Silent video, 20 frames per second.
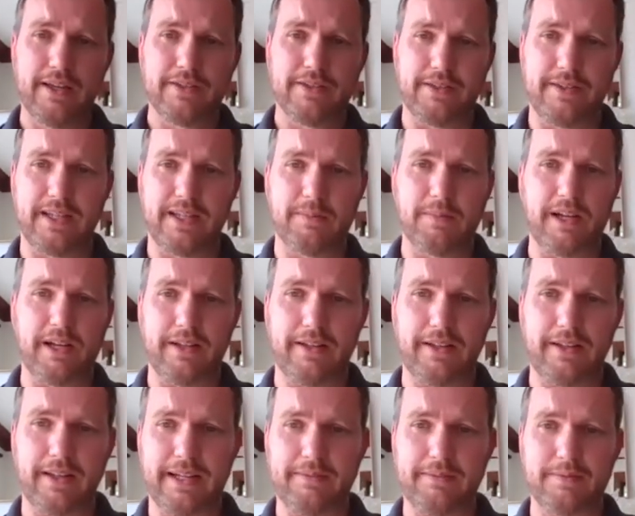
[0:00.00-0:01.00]
So you think about
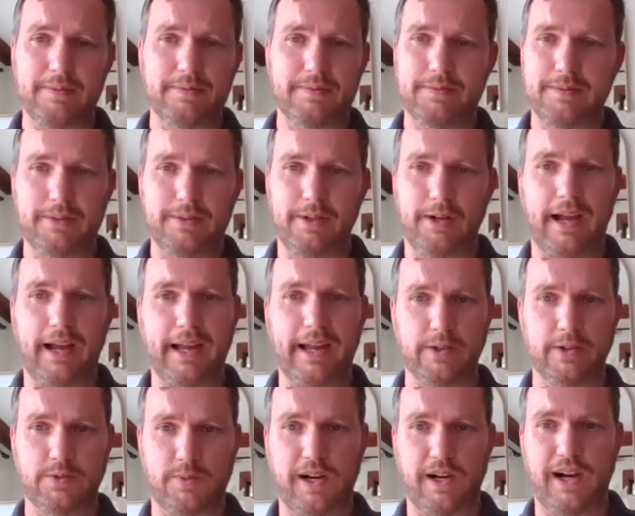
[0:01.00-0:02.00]
like your
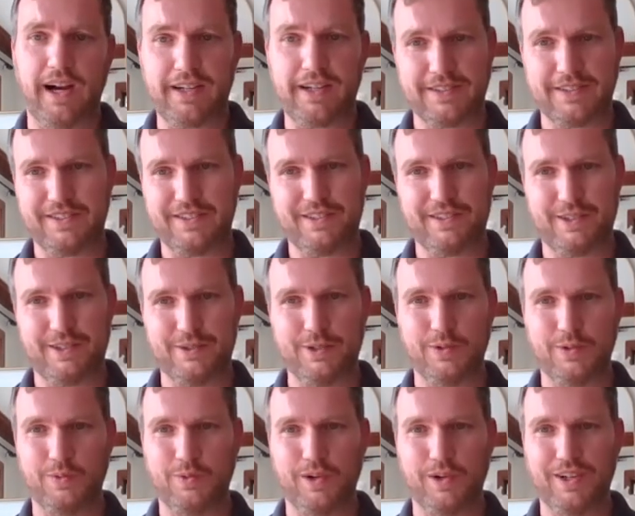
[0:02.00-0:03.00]
Ayers Rocks and you're
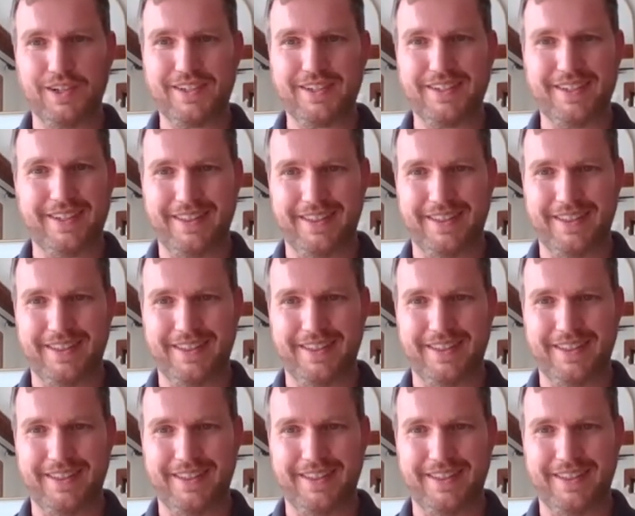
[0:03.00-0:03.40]
doing work,